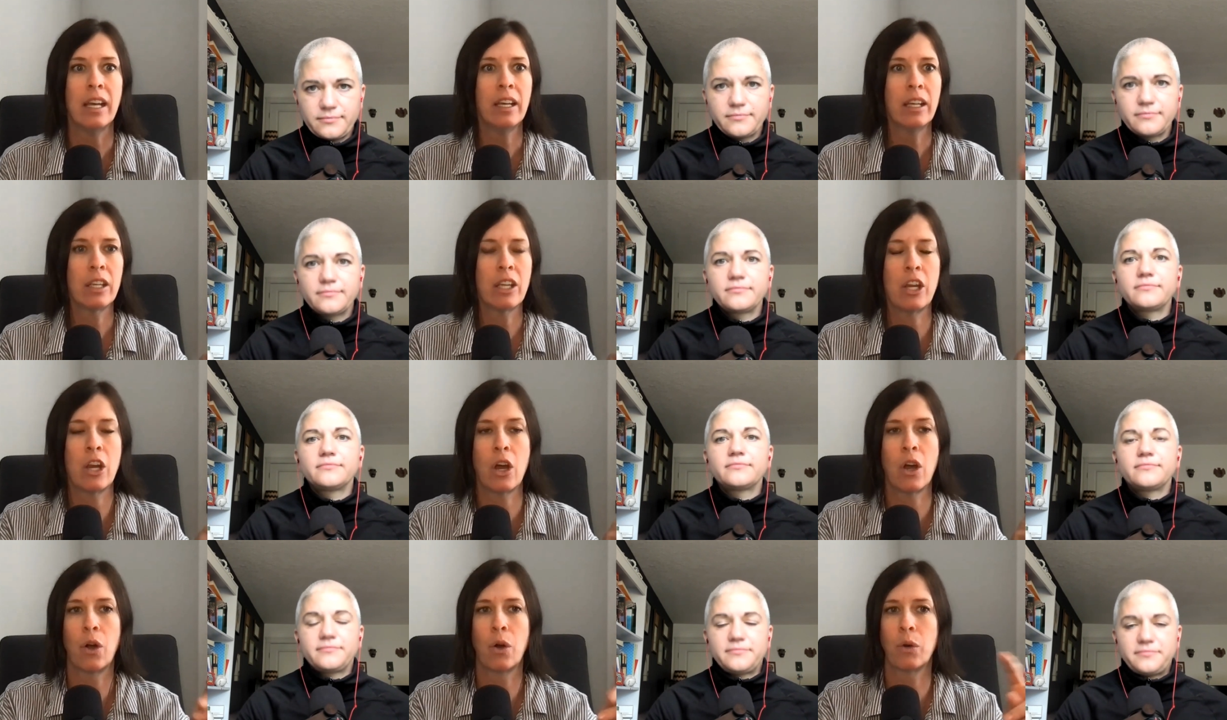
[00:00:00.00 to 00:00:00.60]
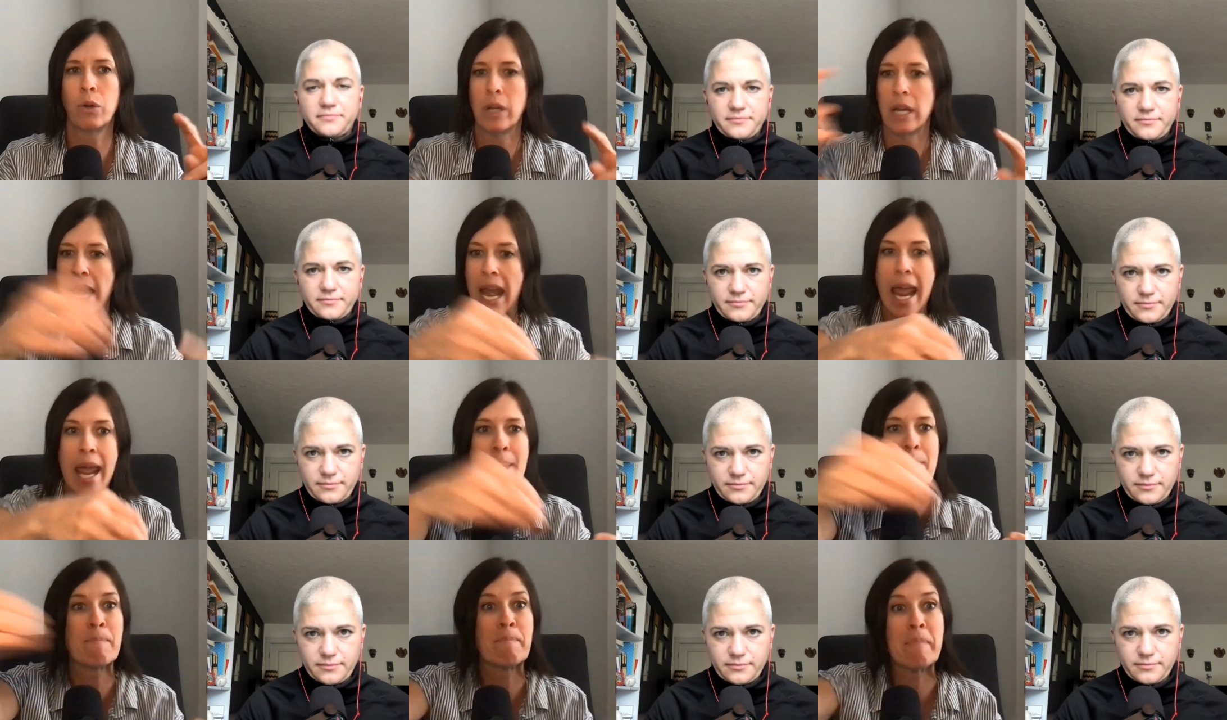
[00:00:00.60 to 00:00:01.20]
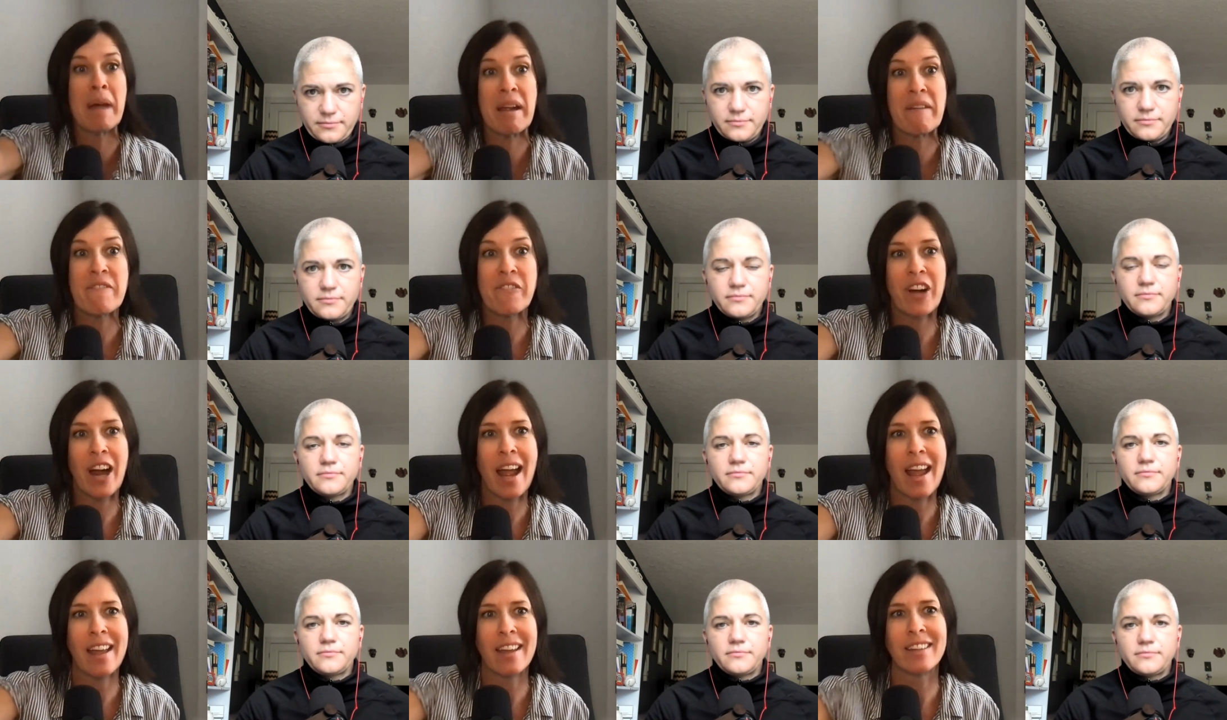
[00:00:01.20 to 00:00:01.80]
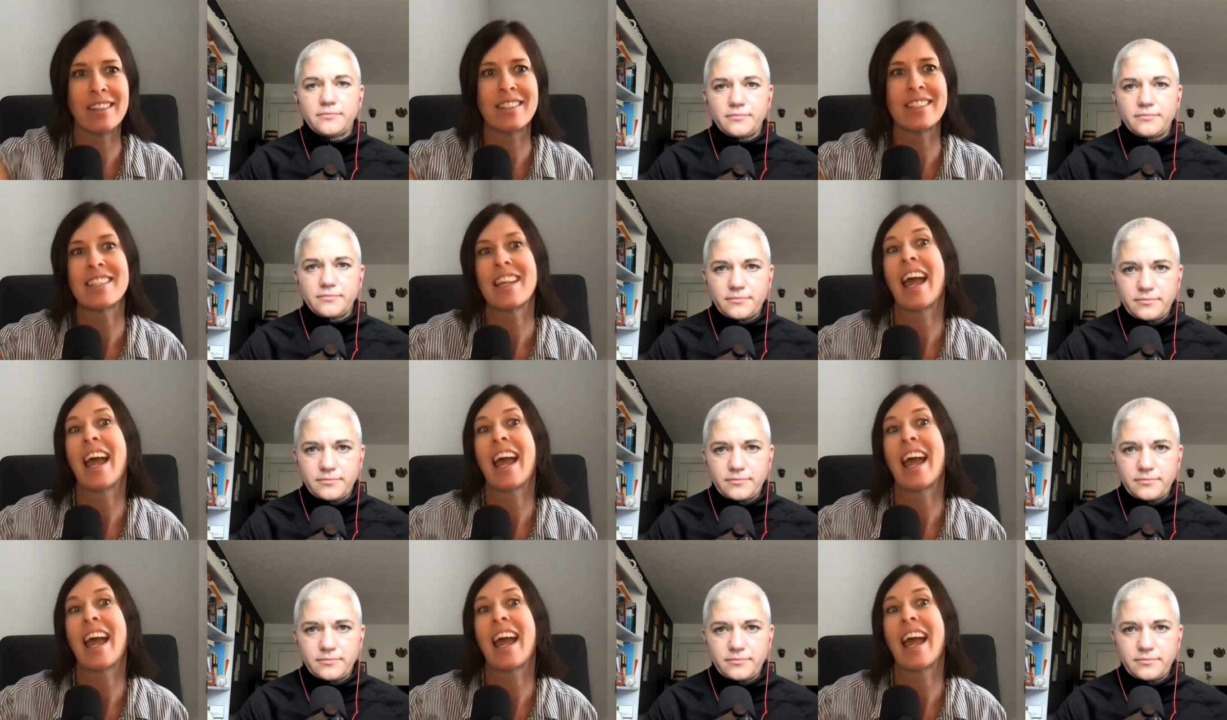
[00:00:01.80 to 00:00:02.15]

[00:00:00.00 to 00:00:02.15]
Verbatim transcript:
Speaker 1: You know, name my friend